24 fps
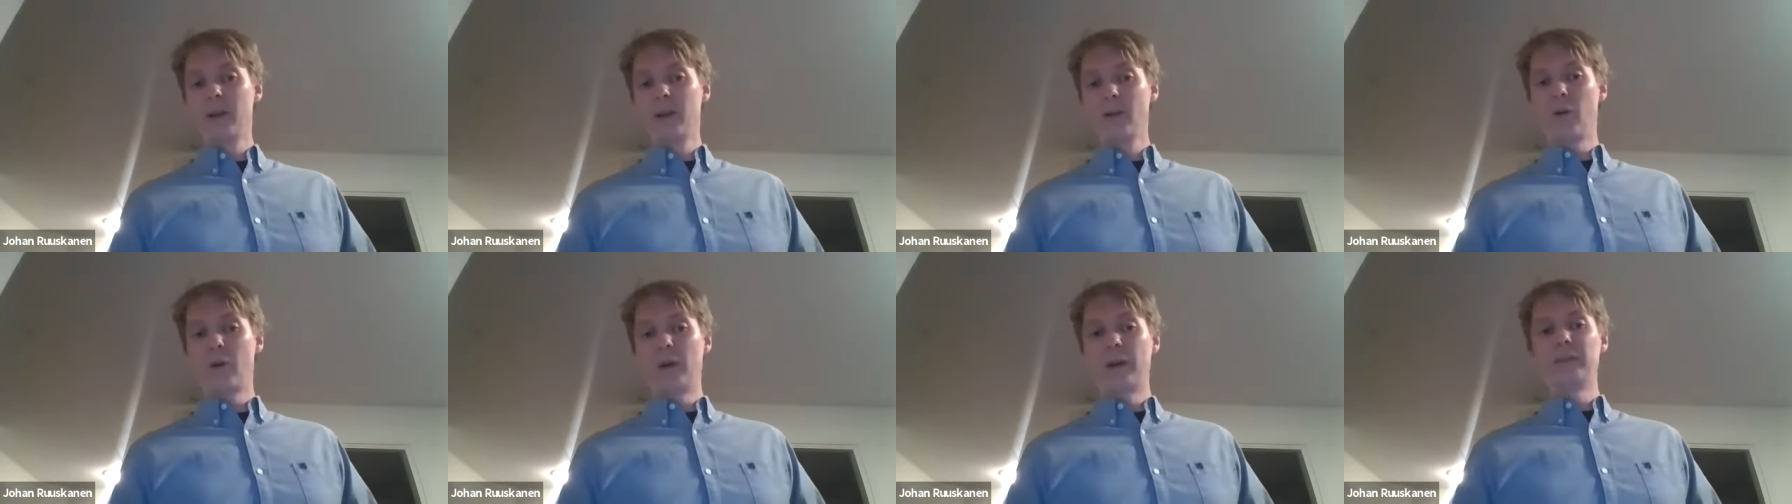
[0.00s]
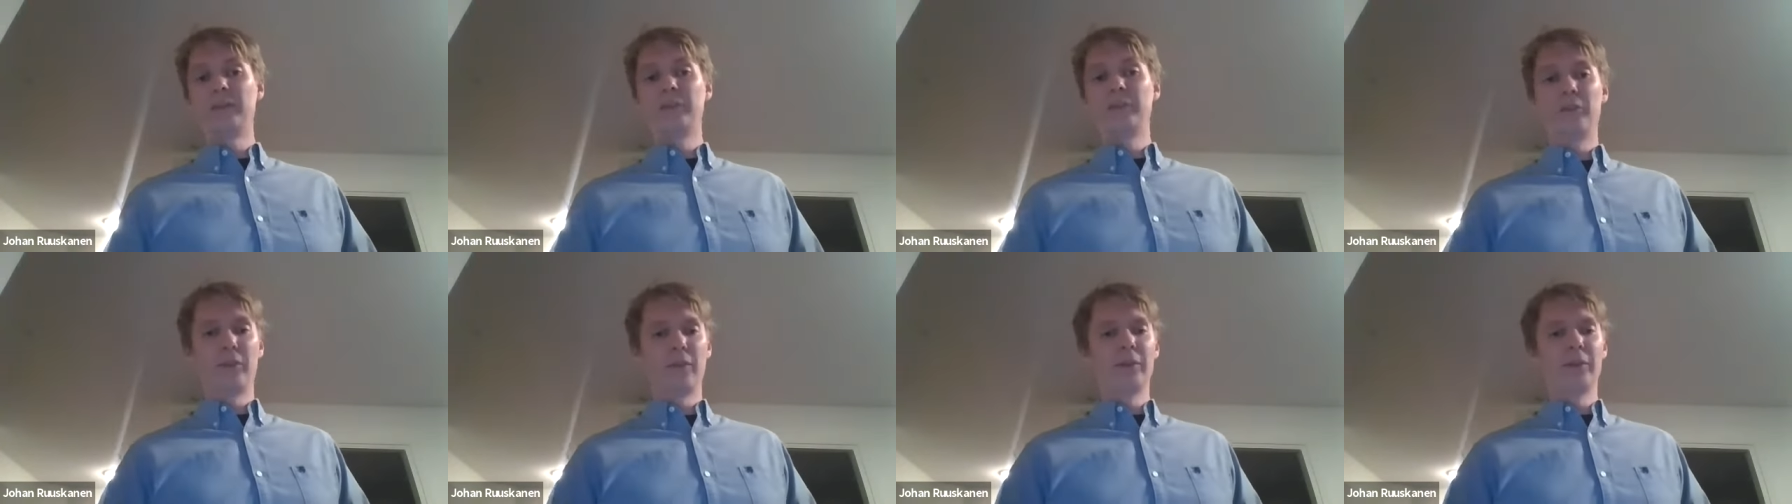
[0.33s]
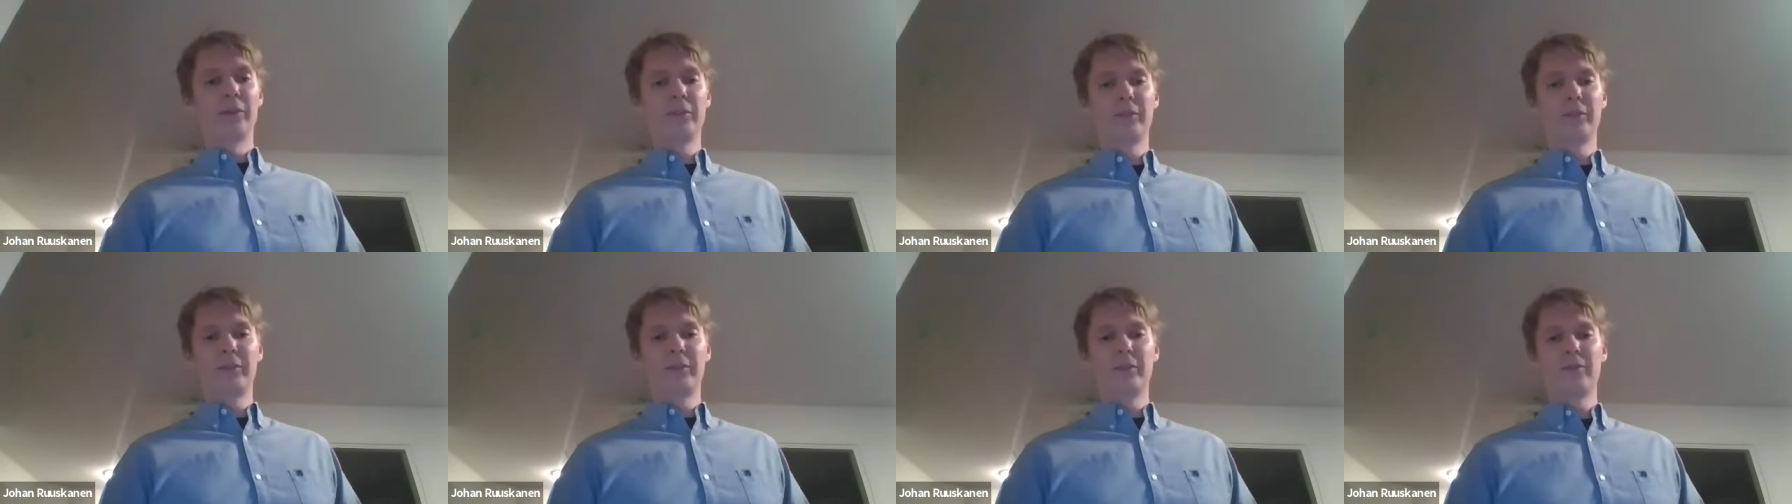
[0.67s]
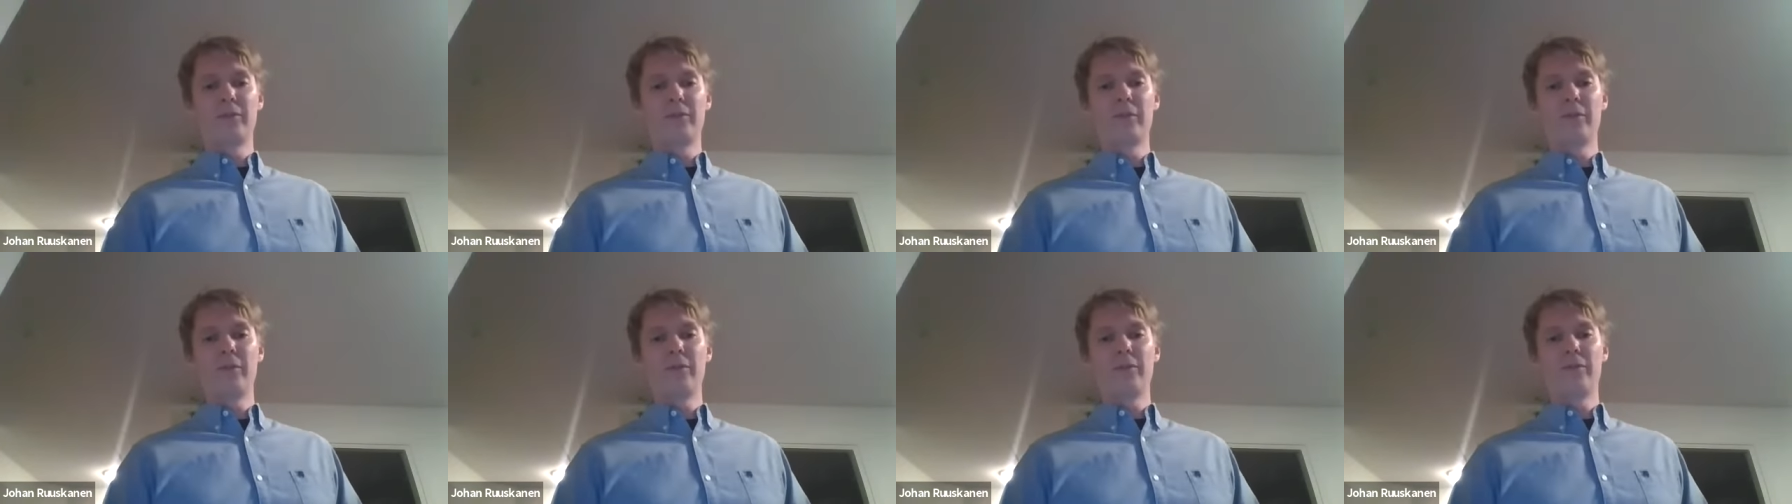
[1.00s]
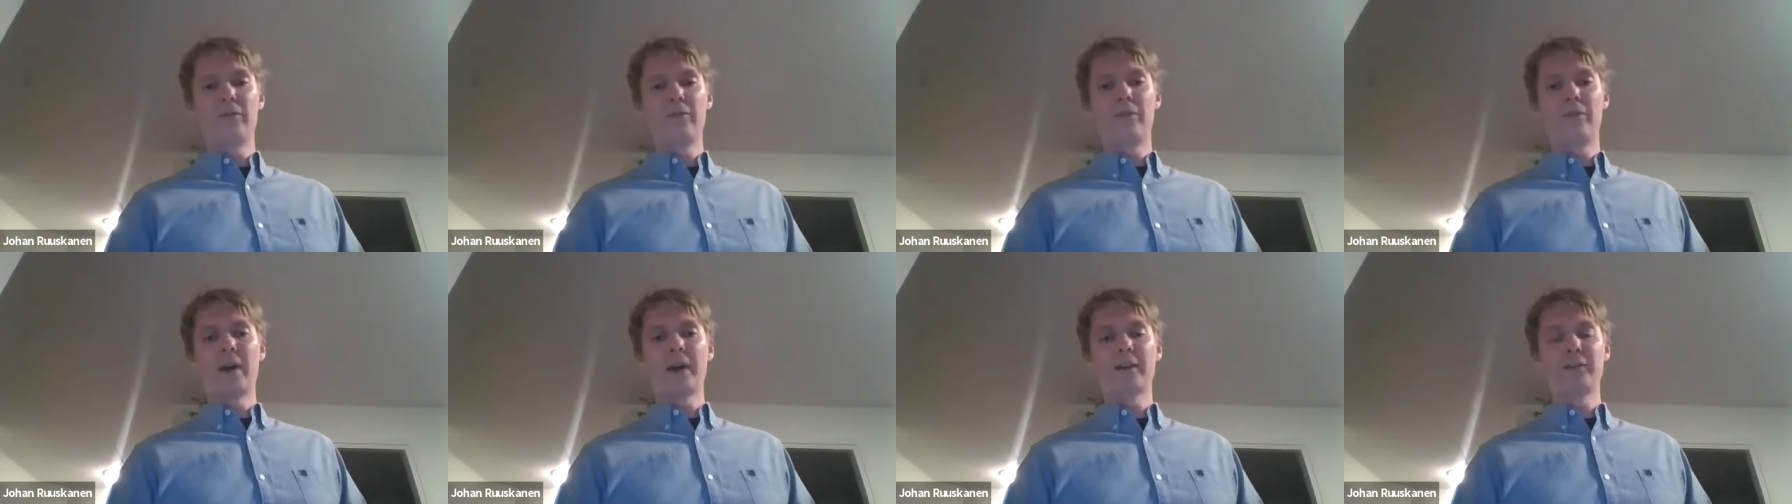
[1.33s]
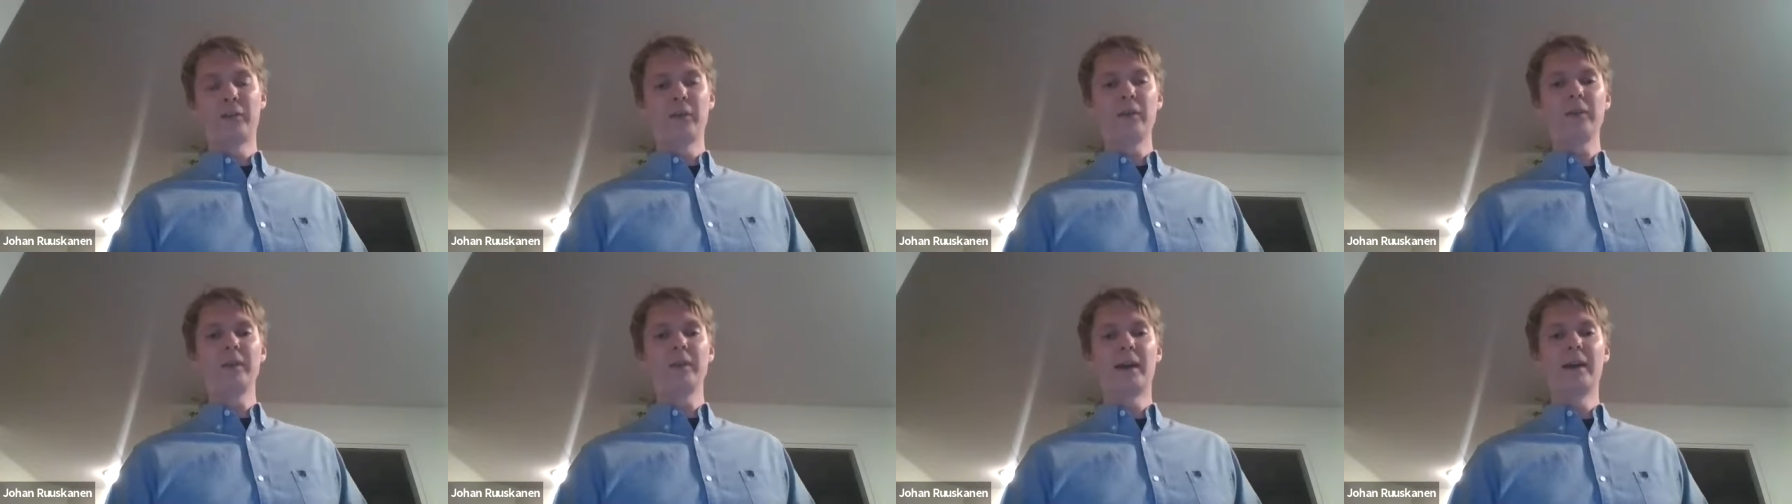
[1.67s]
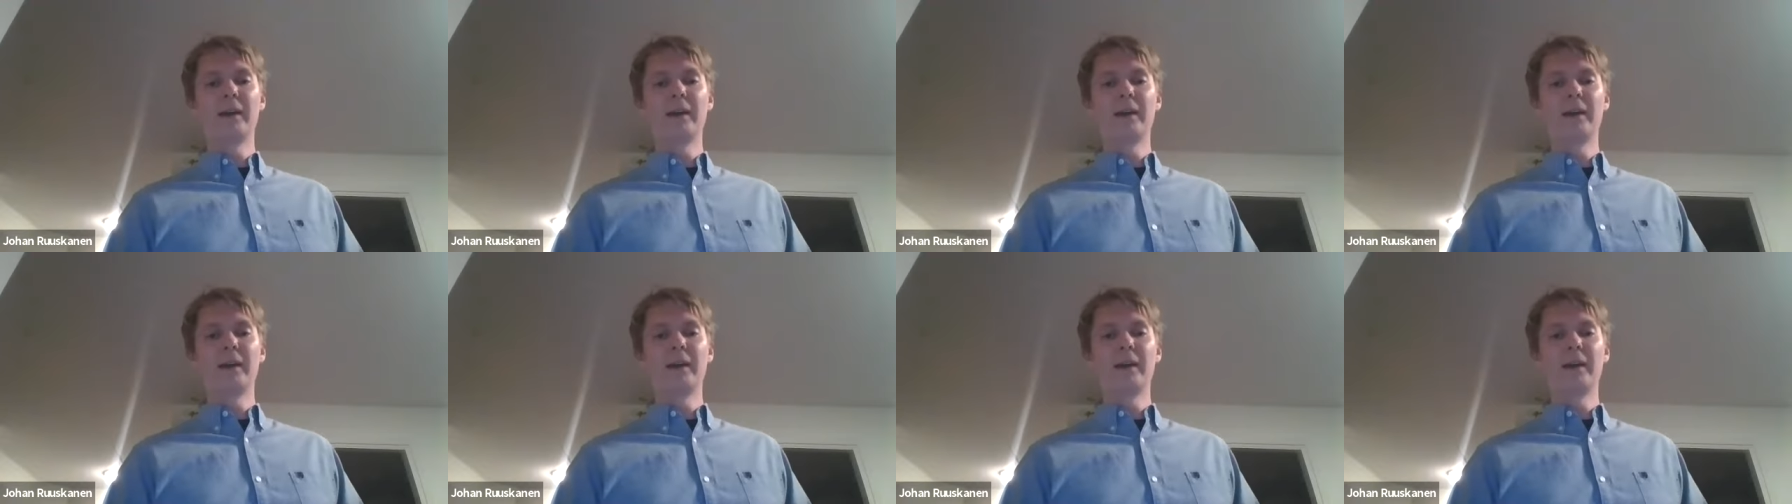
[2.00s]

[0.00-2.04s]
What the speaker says: call as the service fraction,